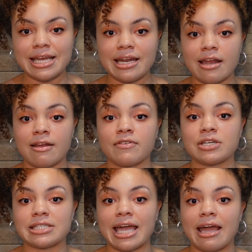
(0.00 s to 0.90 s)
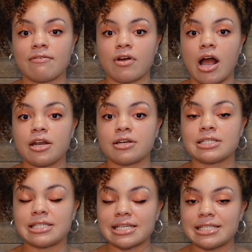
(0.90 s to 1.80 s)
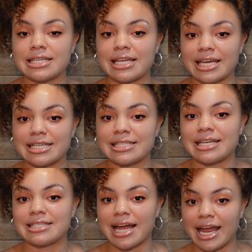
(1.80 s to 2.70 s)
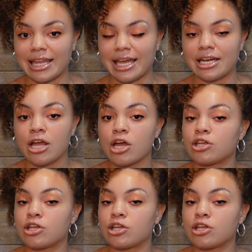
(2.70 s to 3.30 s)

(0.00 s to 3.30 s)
and if you're staying for under 60 days in Thailand,